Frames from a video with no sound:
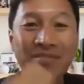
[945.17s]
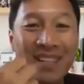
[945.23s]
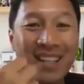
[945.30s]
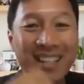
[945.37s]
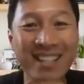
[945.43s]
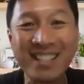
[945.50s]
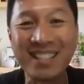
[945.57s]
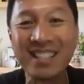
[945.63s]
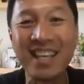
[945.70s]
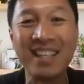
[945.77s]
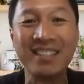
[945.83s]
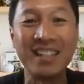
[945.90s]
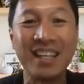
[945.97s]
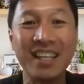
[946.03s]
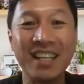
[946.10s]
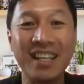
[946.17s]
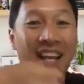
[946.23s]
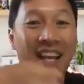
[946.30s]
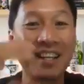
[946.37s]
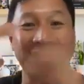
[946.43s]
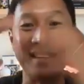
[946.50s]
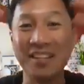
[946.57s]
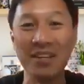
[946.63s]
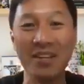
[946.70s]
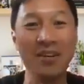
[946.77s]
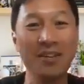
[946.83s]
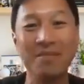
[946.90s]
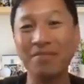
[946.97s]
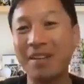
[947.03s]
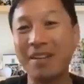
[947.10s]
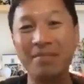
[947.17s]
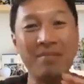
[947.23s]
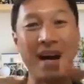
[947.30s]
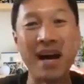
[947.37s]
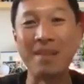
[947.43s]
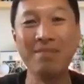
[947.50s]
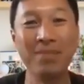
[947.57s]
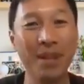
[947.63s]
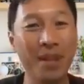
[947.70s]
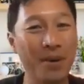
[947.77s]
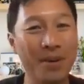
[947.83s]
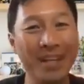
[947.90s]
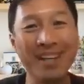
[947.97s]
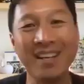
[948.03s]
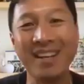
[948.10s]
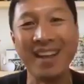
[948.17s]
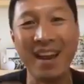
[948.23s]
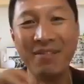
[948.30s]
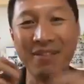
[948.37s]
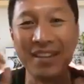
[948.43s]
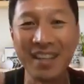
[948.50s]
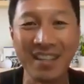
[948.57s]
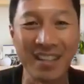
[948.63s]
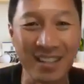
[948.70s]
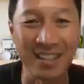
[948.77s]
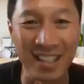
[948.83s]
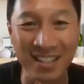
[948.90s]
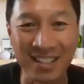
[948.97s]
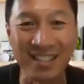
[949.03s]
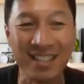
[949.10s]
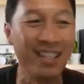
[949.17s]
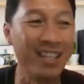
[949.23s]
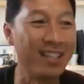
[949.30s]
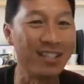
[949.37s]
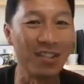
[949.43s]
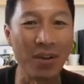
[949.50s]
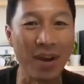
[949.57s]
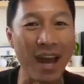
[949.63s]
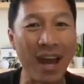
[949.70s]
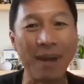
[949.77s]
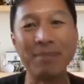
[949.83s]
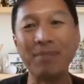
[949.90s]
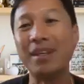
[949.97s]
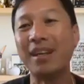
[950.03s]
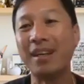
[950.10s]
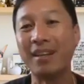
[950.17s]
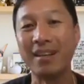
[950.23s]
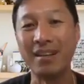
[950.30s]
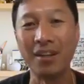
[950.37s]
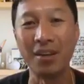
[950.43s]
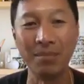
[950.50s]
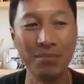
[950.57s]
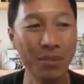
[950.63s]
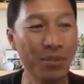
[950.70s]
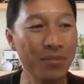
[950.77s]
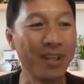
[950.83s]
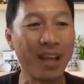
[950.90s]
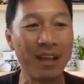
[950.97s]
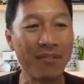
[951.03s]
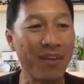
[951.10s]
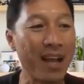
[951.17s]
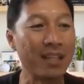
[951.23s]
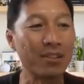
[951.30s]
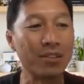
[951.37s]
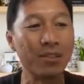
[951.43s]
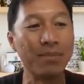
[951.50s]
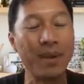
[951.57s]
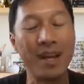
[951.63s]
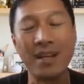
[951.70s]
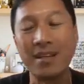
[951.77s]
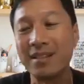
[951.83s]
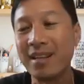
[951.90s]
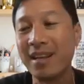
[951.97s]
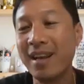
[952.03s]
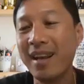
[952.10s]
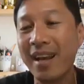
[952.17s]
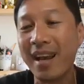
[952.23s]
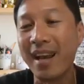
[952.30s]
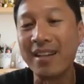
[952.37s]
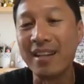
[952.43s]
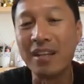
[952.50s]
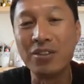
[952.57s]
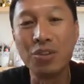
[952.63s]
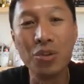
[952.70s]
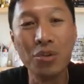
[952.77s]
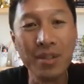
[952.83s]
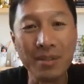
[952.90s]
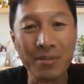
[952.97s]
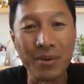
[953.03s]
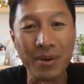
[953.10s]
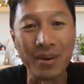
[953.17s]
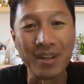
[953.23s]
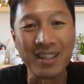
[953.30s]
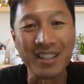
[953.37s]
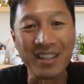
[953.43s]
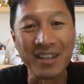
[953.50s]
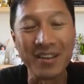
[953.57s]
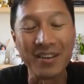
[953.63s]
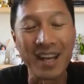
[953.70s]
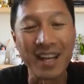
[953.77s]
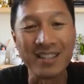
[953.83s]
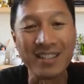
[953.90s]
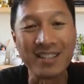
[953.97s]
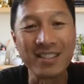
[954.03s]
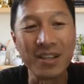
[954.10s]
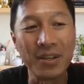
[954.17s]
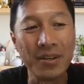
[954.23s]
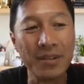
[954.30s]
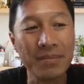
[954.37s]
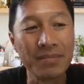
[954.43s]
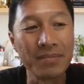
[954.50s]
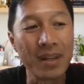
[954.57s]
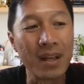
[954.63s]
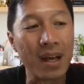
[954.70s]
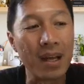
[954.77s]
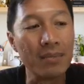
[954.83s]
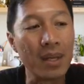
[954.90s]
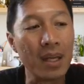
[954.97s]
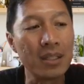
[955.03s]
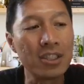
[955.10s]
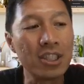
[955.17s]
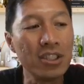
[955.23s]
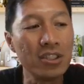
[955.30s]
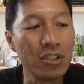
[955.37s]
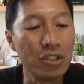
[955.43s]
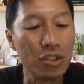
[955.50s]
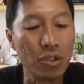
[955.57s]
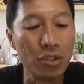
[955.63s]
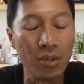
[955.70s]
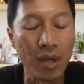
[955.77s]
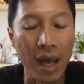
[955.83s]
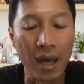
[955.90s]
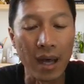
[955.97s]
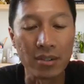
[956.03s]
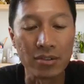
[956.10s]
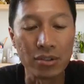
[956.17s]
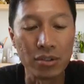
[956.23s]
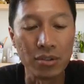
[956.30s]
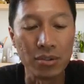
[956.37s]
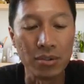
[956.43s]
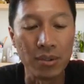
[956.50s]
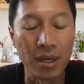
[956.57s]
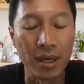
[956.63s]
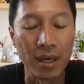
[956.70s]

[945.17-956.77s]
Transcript: scent is like, mind blowing, and everything that they see is so happy, and then they're moving at a faster pace and they're doing more, and so it teaches you how to